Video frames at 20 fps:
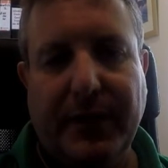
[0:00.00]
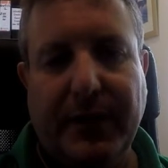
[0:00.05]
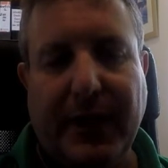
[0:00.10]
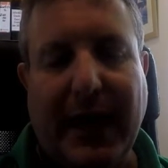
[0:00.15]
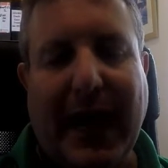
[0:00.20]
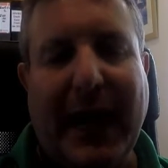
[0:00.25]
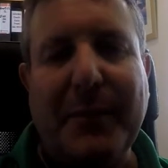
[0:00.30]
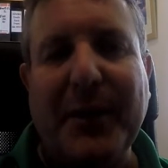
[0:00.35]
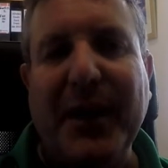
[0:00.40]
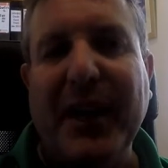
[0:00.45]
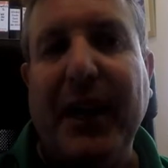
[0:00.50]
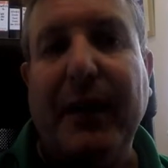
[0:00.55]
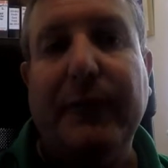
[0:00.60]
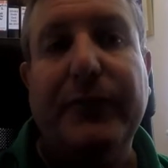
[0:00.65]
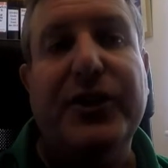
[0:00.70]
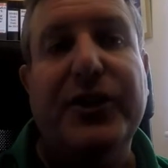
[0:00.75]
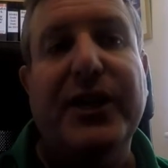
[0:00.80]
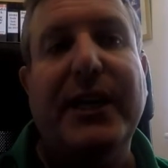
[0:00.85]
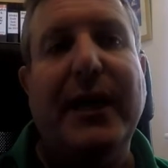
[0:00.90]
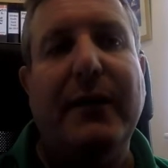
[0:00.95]
I would love
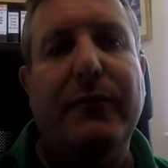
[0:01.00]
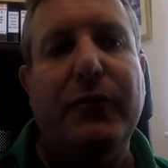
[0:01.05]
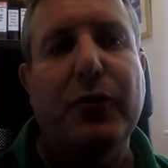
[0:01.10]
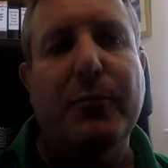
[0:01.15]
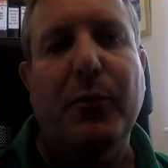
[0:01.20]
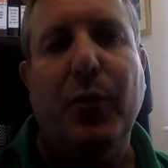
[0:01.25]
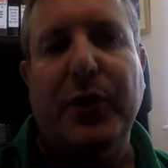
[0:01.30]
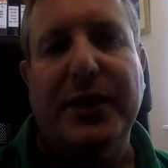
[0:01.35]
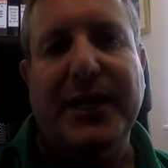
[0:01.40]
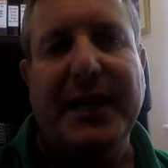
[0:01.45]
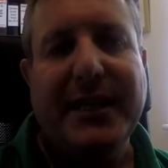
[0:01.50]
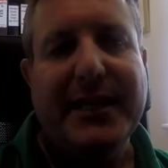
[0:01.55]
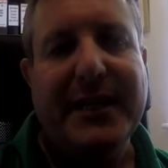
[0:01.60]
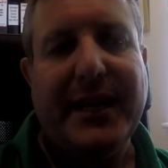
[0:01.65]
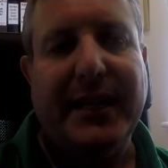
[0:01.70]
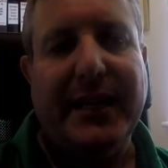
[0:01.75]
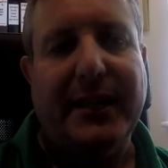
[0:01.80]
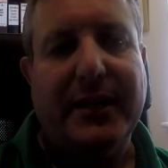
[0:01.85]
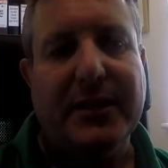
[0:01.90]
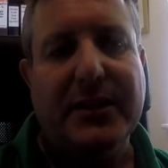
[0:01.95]
to give you more
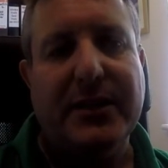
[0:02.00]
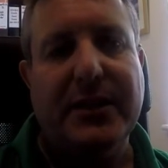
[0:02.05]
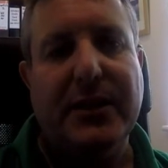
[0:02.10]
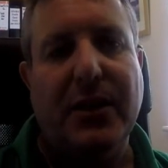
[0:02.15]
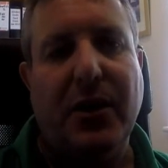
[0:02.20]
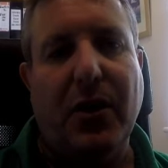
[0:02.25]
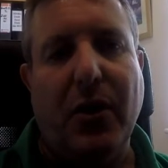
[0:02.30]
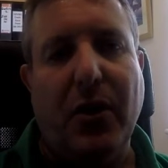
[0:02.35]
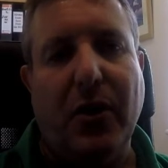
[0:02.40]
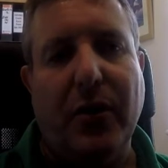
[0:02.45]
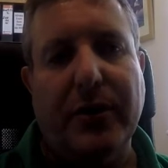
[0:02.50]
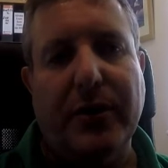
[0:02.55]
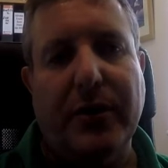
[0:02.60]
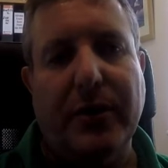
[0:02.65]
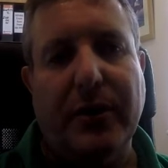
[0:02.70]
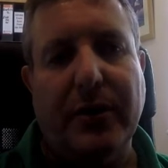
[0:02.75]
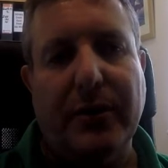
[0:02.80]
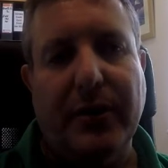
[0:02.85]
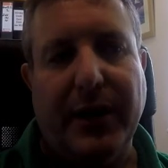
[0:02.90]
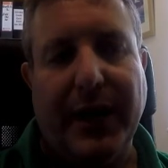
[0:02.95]
details
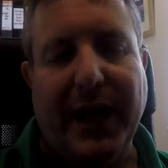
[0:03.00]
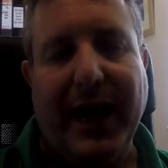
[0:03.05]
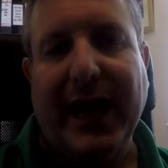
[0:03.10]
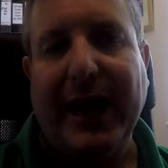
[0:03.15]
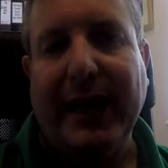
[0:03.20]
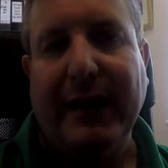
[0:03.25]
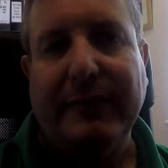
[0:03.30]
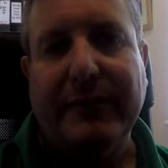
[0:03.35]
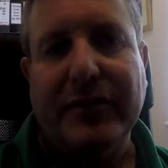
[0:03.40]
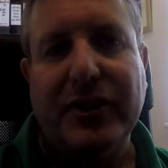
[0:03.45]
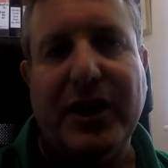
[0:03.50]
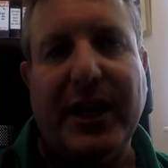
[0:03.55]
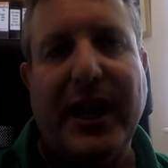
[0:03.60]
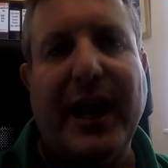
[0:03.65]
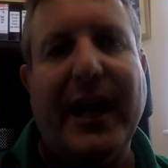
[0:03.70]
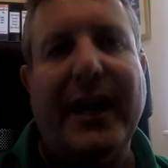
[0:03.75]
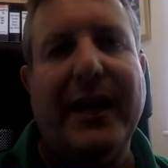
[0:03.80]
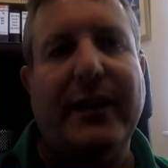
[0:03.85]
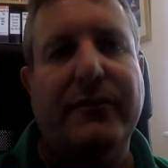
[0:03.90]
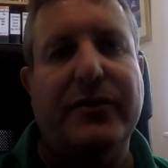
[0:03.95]
on the lives that I
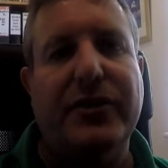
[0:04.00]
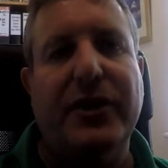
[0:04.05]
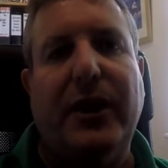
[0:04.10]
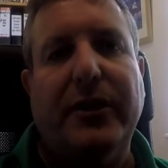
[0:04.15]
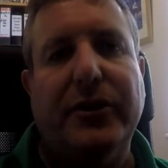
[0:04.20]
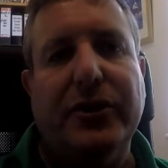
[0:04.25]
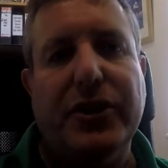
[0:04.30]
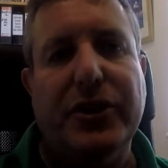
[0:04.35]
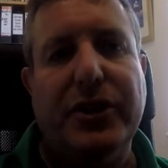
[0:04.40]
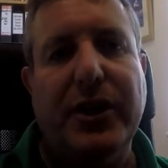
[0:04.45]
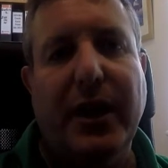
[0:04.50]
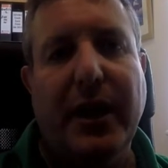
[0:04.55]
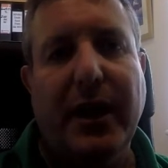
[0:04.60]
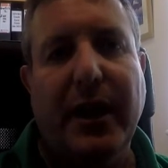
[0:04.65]
have touched,